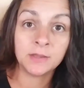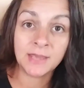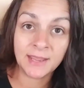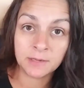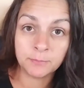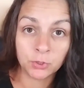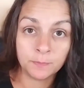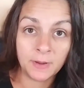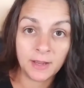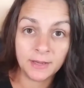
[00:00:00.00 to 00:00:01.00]
can per
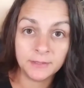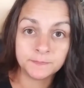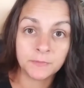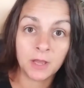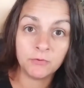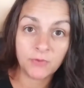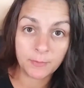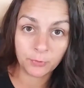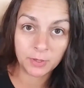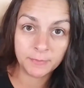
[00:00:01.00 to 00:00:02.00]
pie of
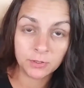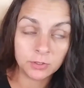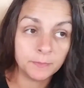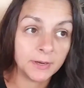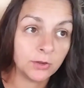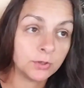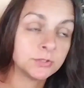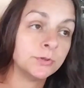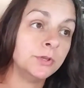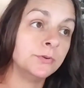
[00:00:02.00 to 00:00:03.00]
evaporated milk, but I
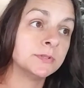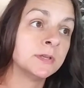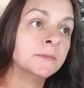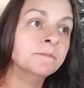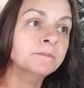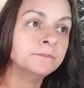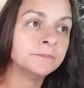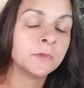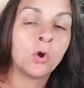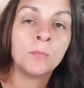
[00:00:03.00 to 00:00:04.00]
also use
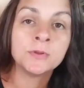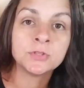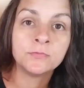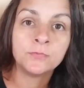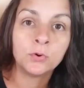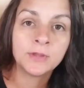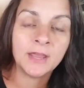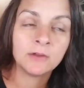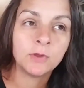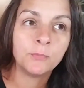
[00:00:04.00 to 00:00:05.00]
almost a full
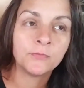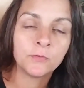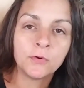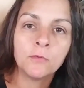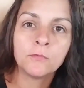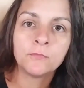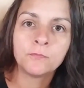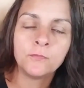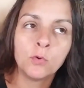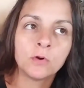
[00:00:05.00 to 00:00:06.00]
can. For
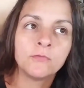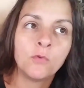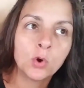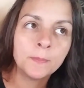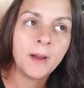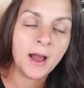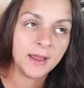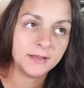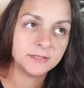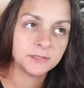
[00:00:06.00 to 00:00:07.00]
4
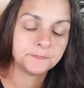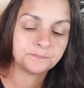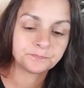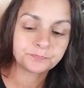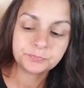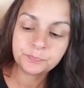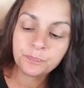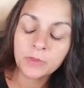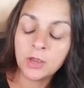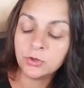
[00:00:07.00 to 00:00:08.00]
pies,
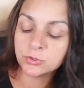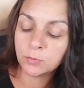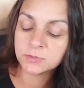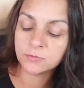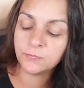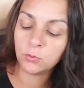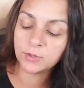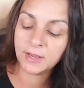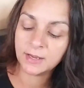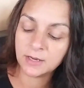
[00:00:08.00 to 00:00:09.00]
I use almost a full
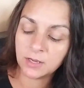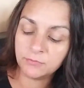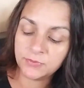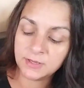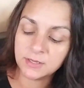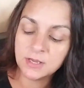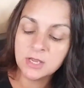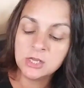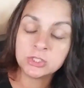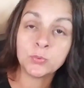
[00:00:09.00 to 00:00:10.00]
can of the
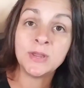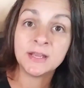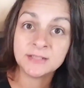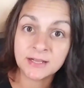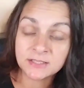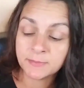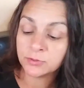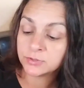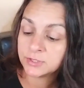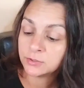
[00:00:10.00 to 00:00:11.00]
sweet condensed
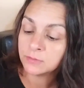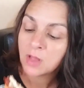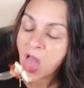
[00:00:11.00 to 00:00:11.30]
milk too.